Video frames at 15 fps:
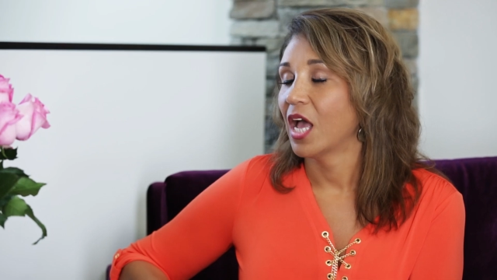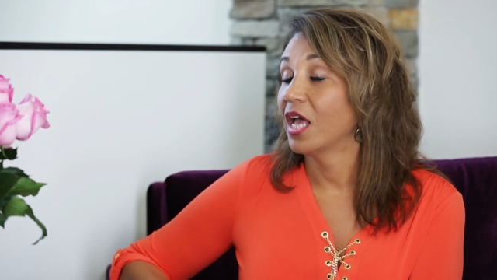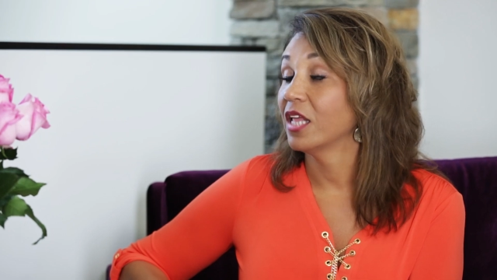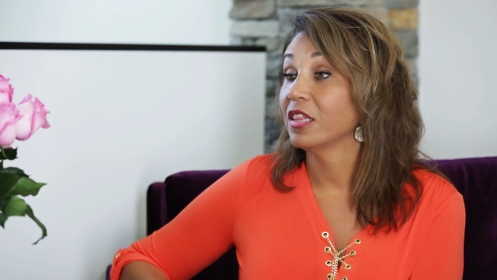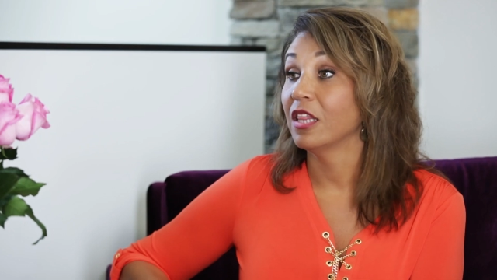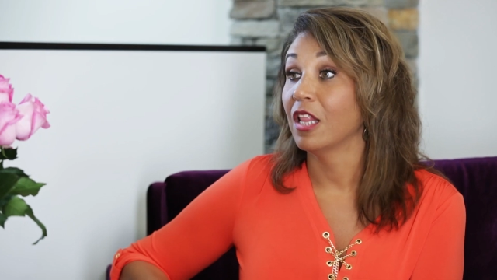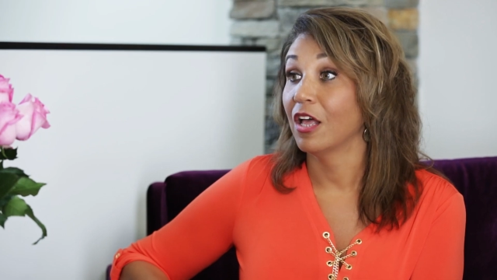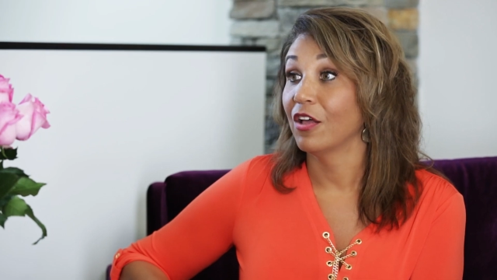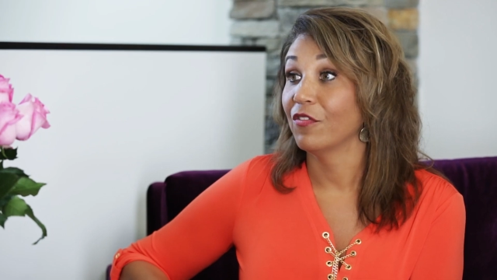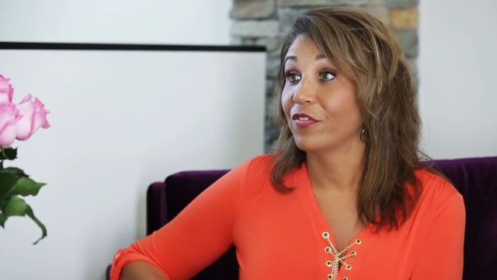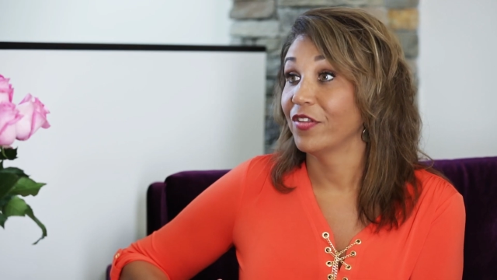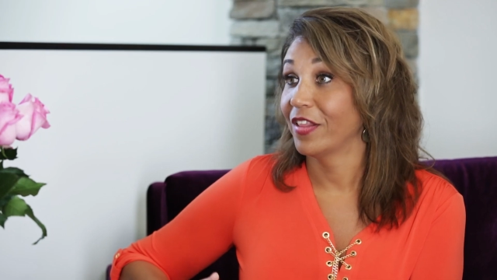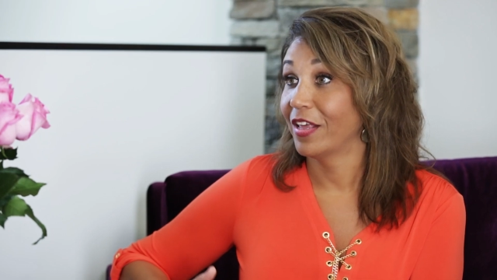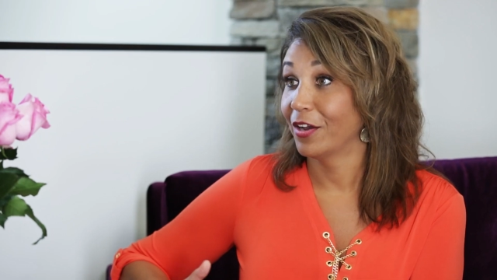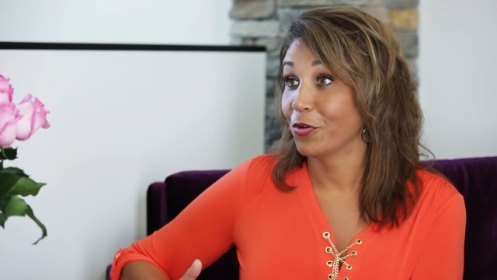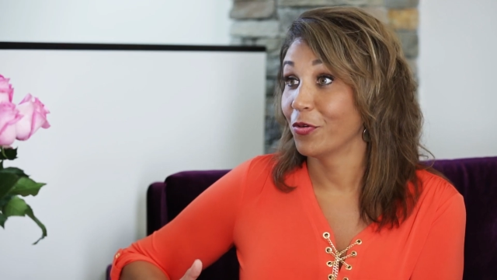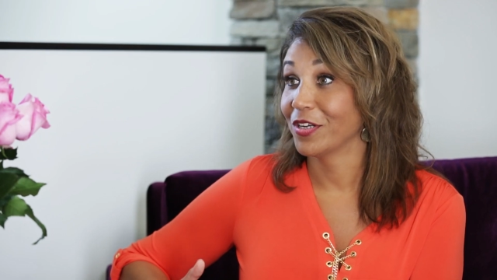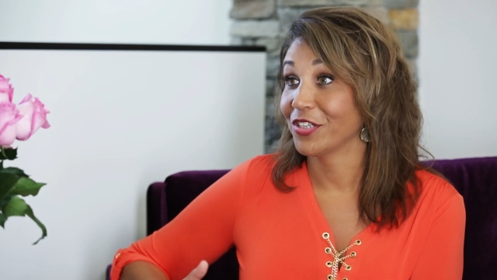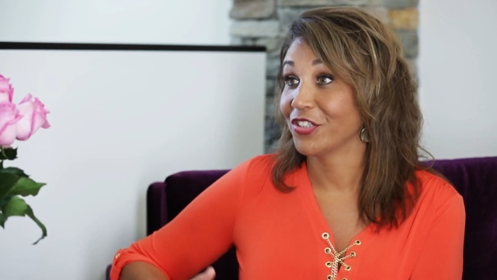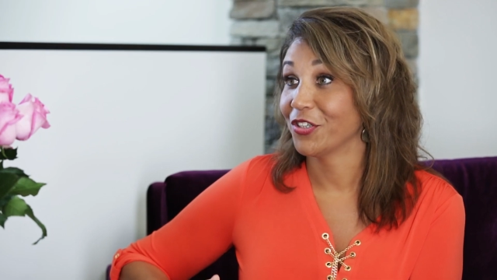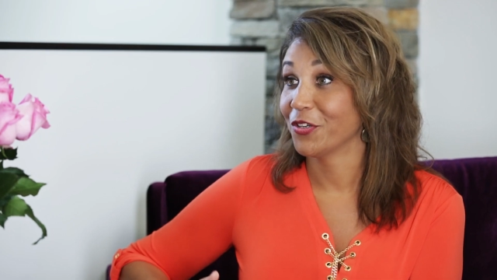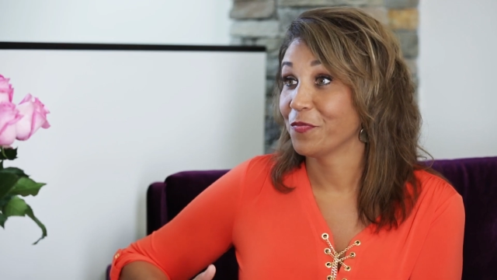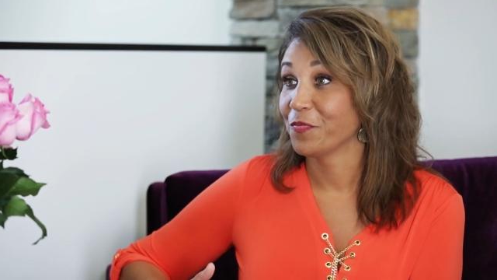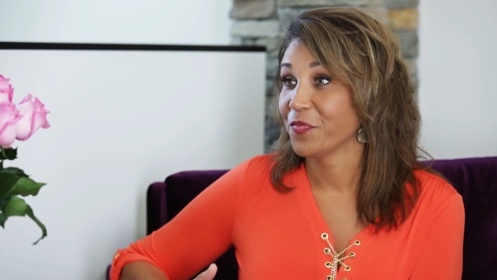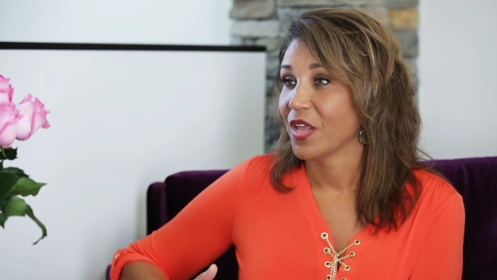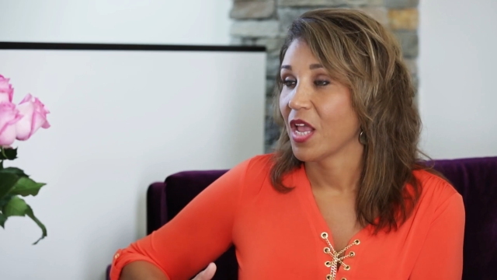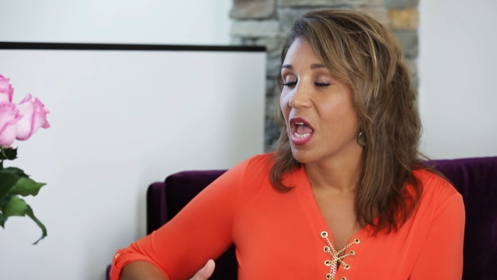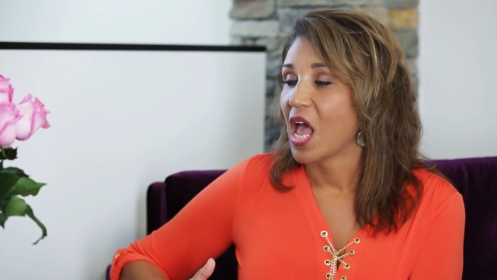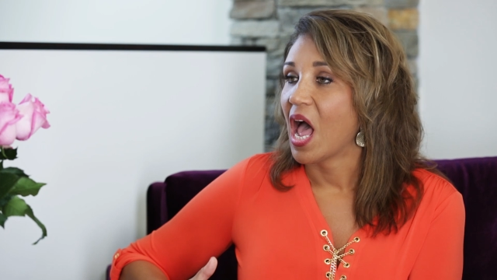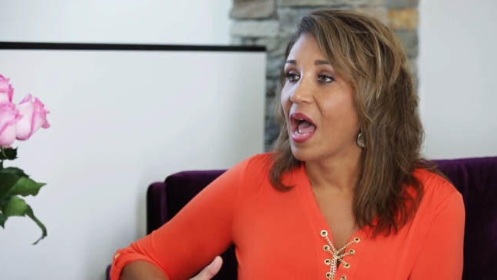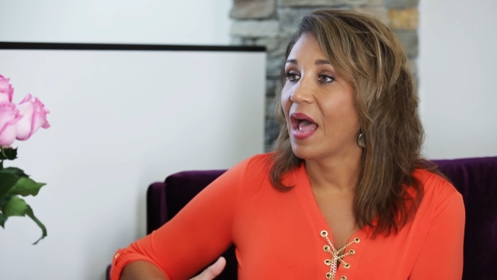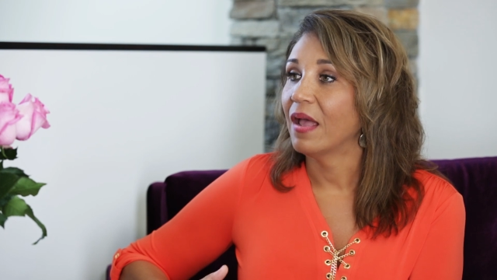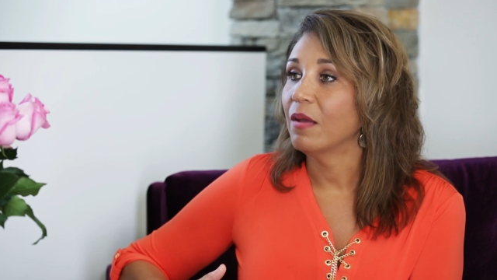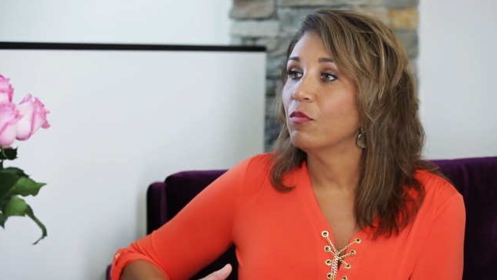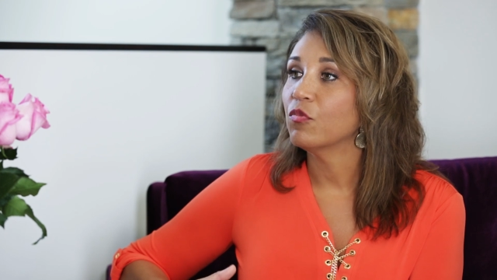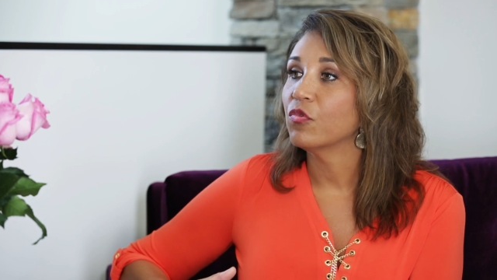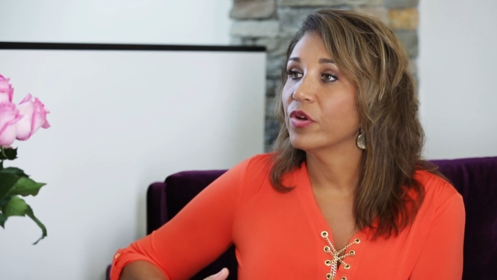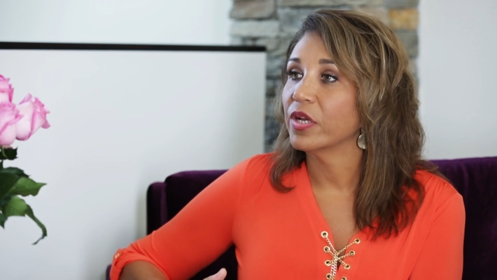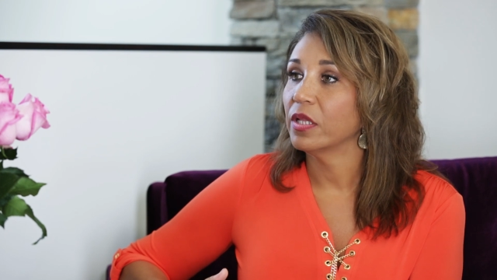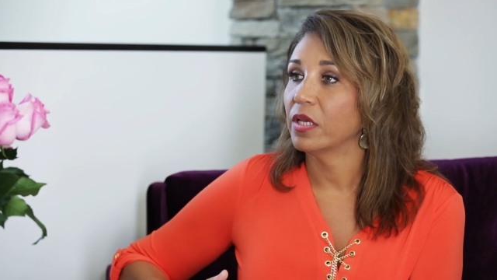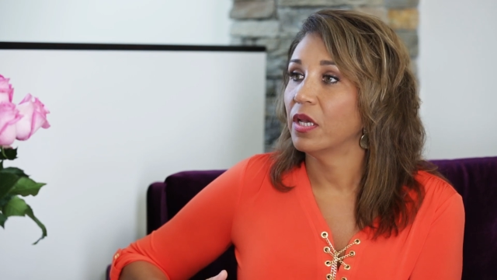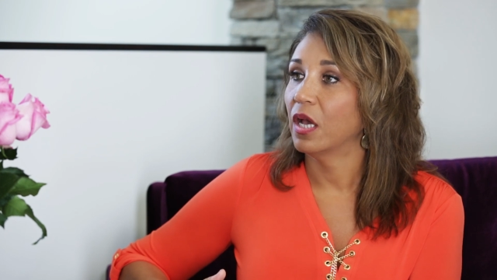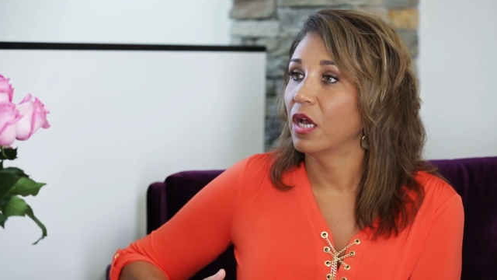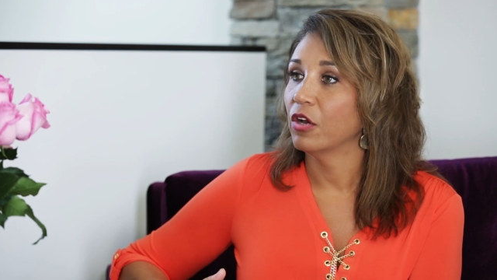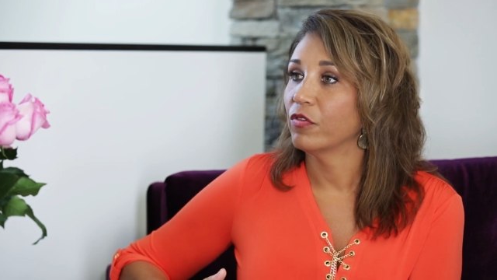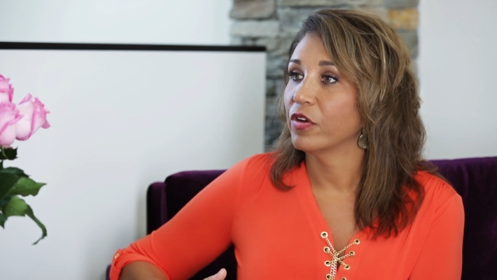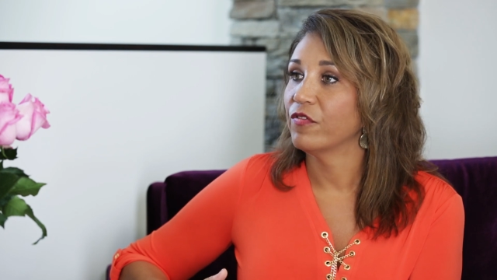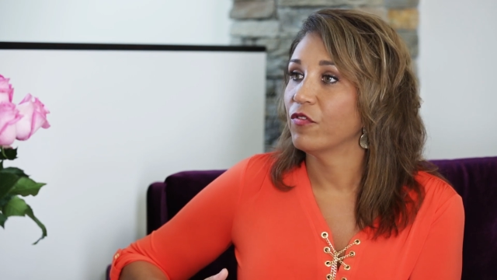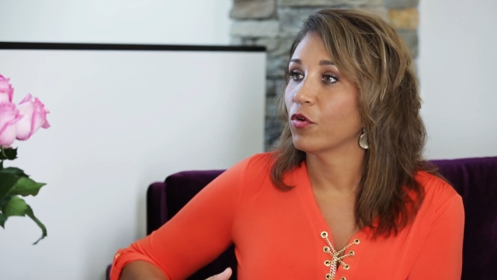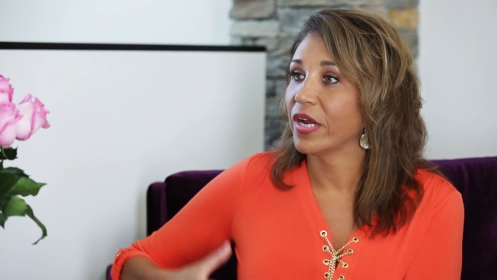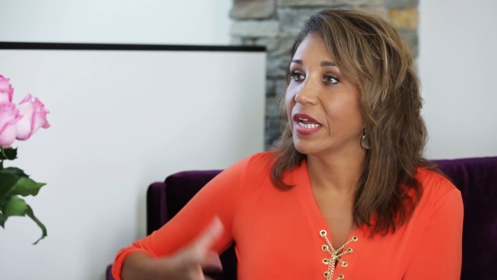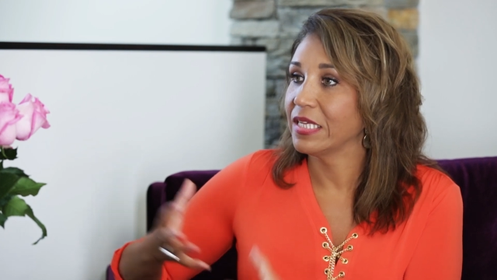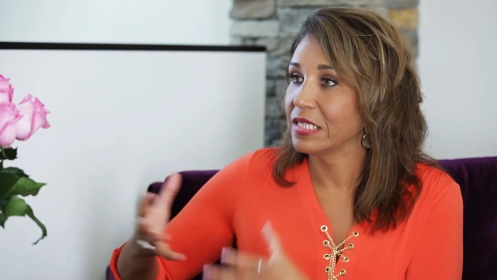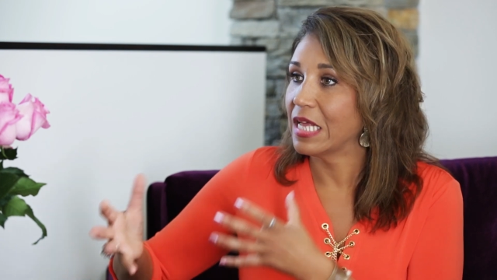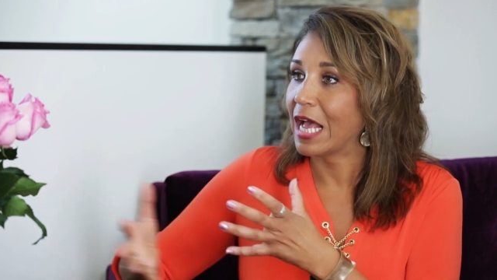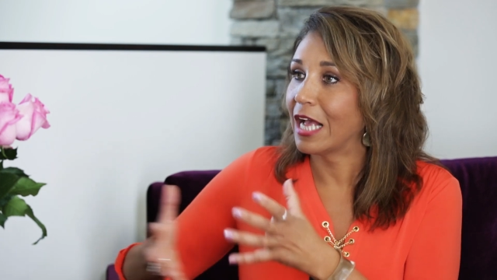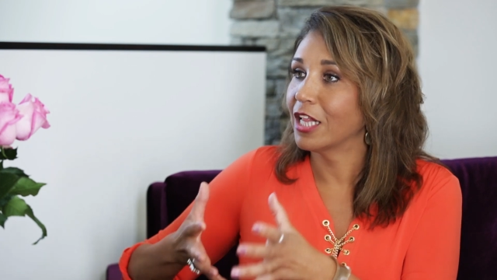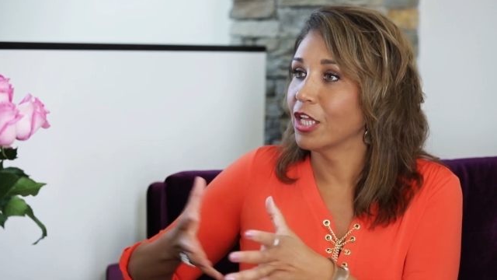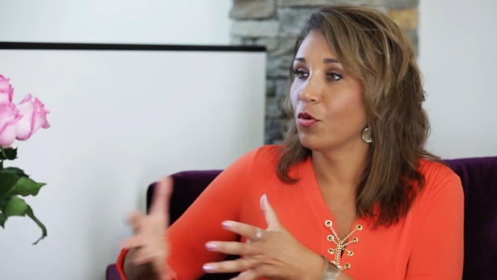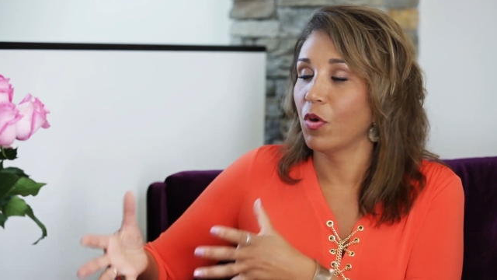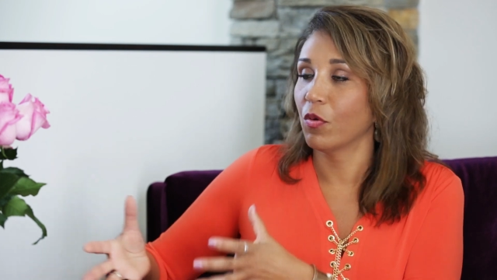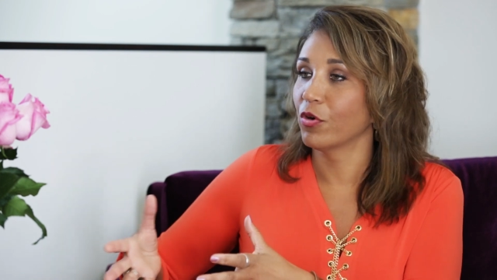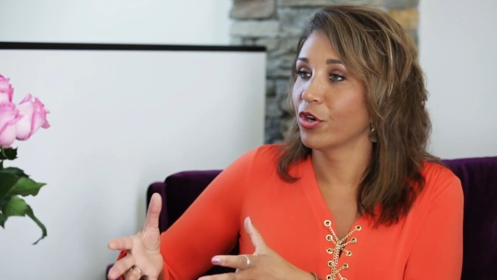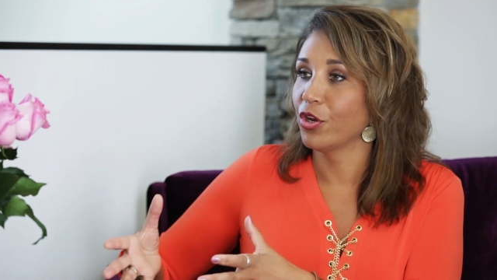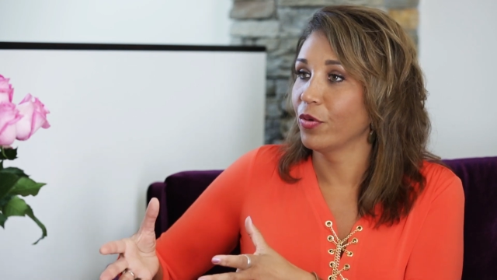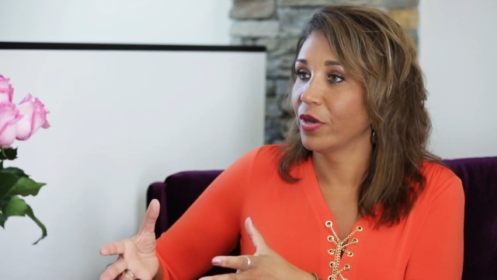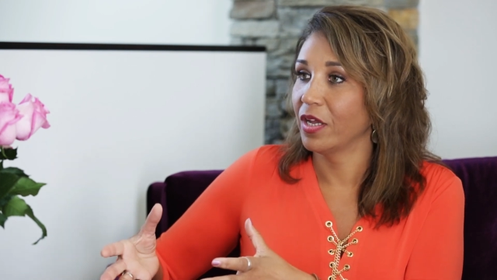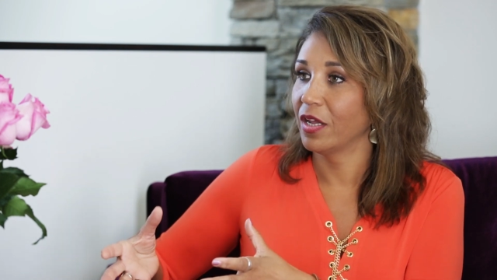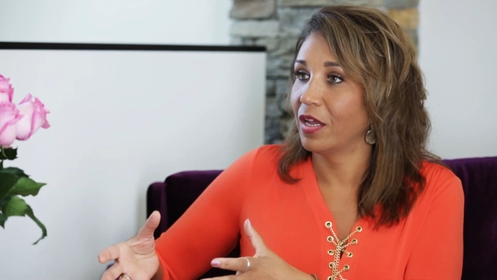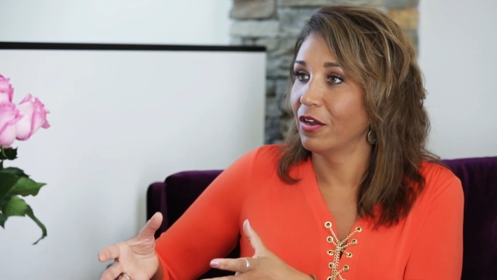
I love that question. I'm really hungry for exactly what we're doing